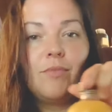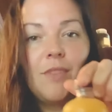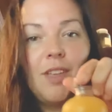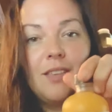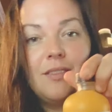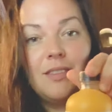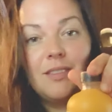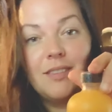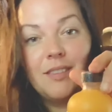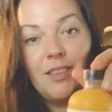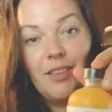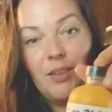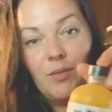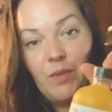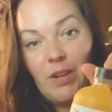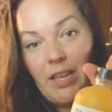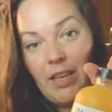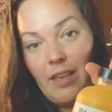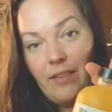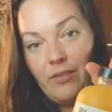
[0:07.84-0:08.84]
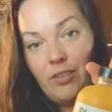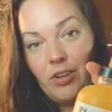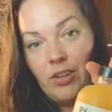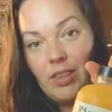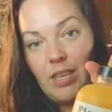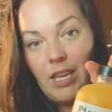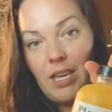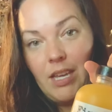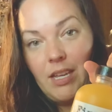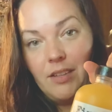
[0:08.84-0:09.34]
This is the only one I have here at
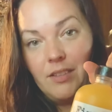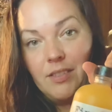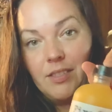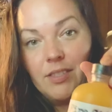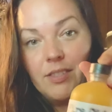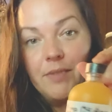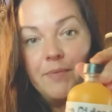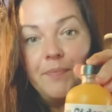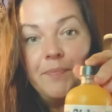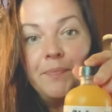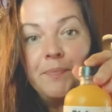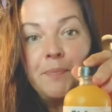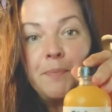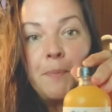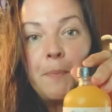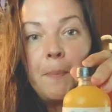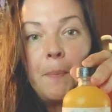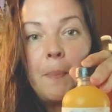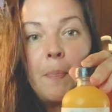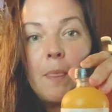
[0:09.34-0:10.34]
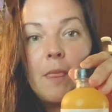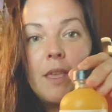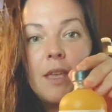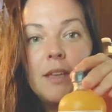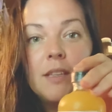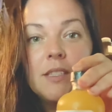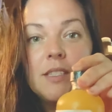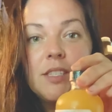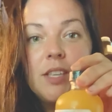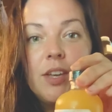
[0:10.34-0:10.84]
the house.
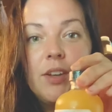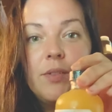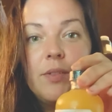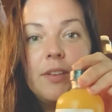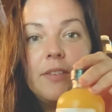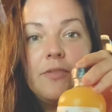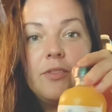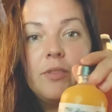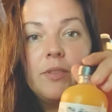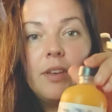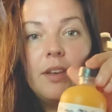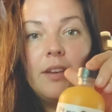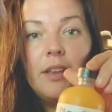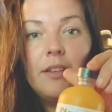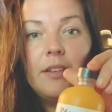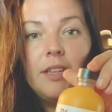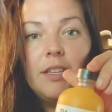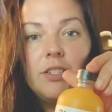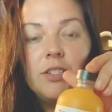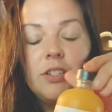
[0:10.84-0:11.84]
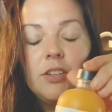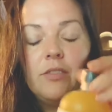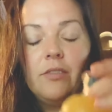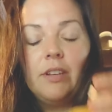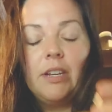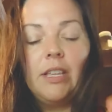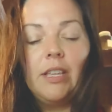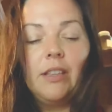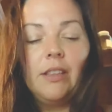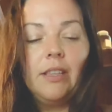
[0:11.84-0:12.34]
So if you go down each
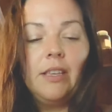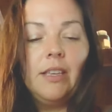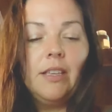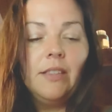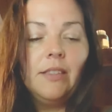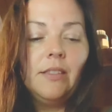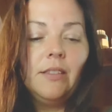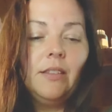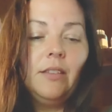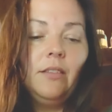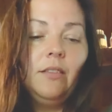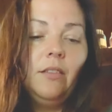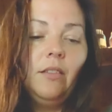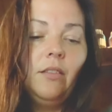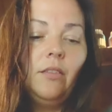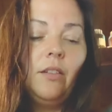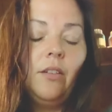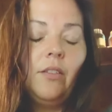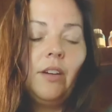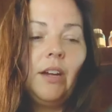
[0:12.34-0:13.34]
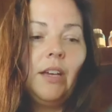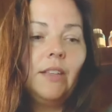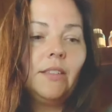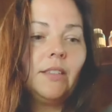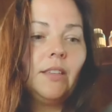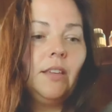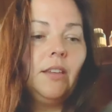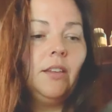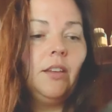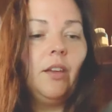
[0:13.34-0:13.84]
ingredient list, y'all are
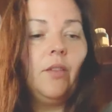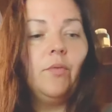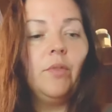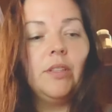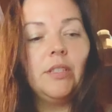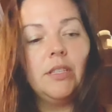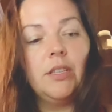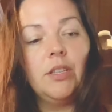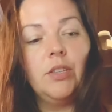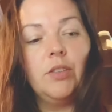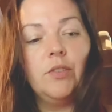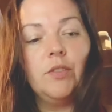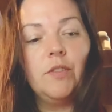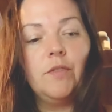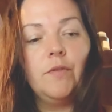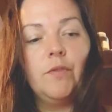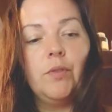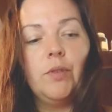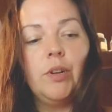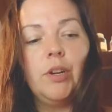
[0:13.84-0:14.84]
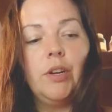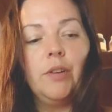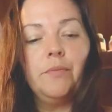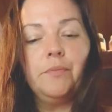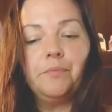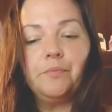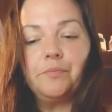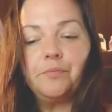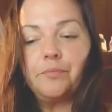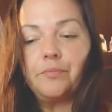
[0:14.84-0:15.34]
asking, you know, what's it used for?
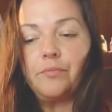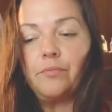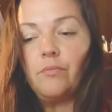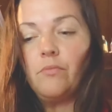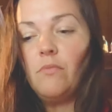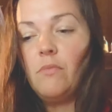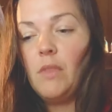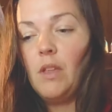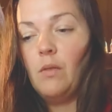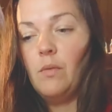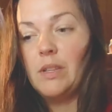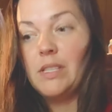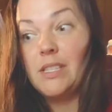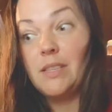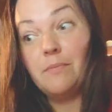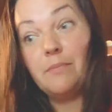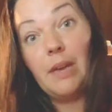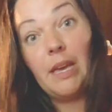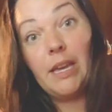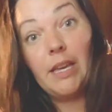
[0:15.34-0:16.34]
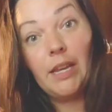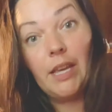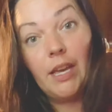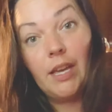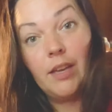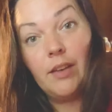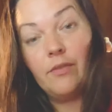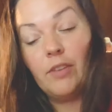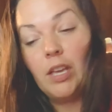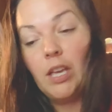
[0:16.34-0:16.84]
What's it made
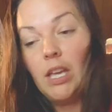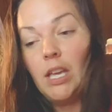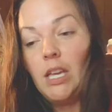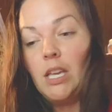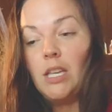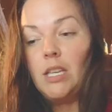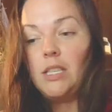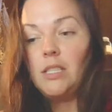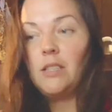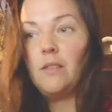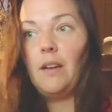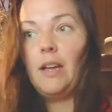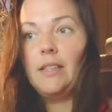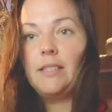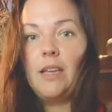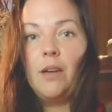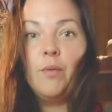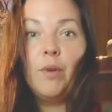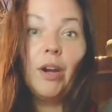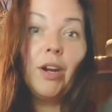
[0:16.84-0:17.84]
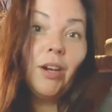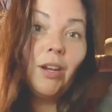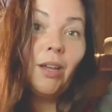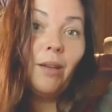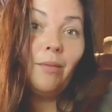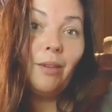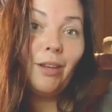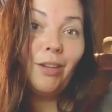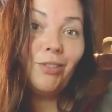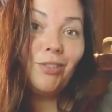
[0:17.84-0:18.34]
of? So as I work,
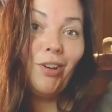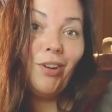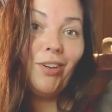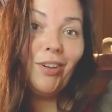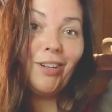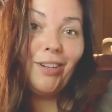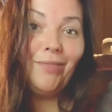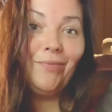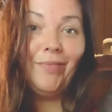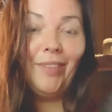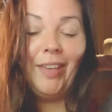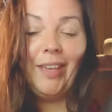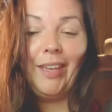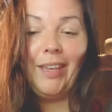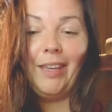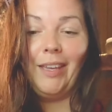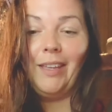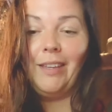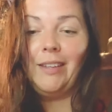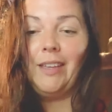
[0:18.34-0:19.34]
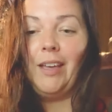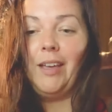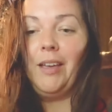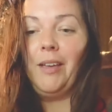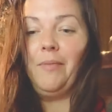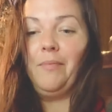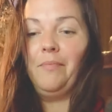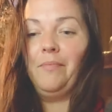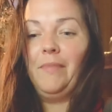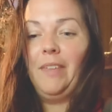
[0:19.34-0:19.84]
I'm gonna talk,
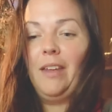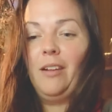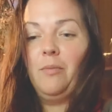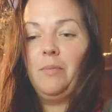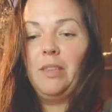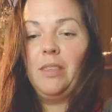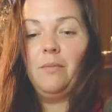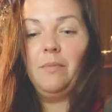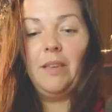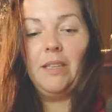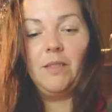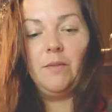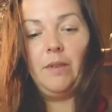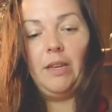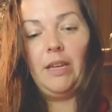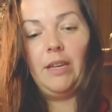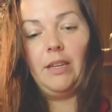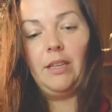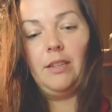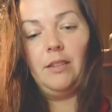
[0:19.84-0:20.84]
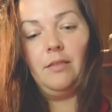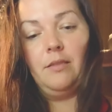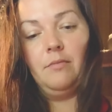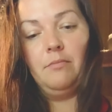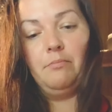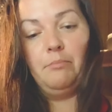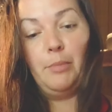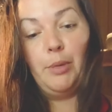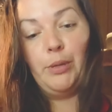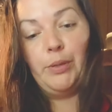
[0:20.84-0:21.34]
and that'll be the best way I can
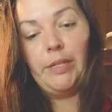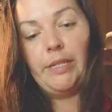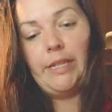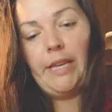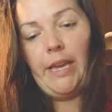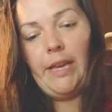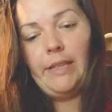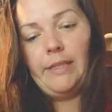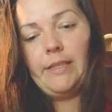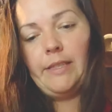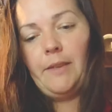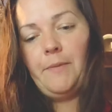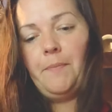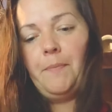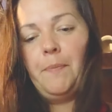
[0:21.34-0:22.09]
multitask.